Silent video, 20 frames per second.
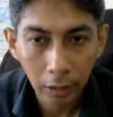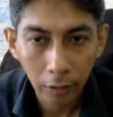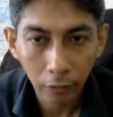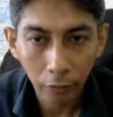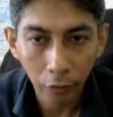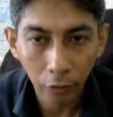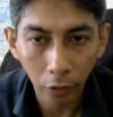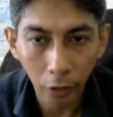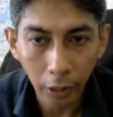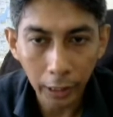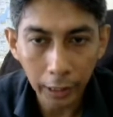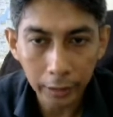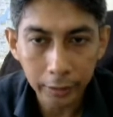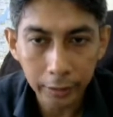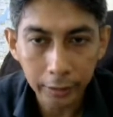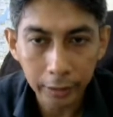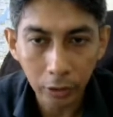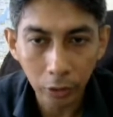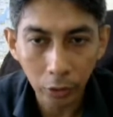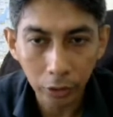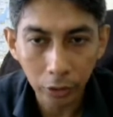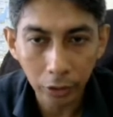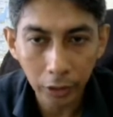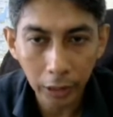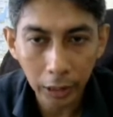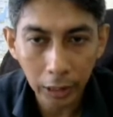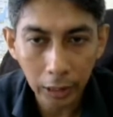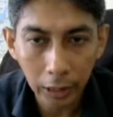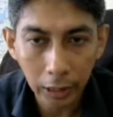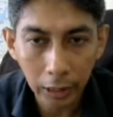
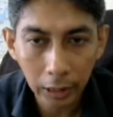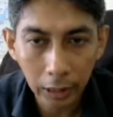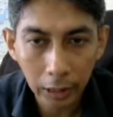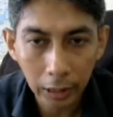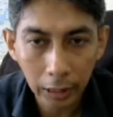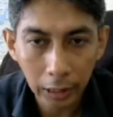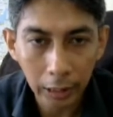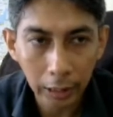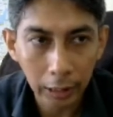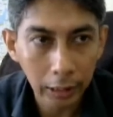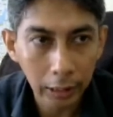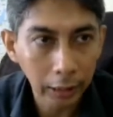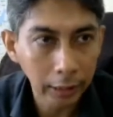4803 here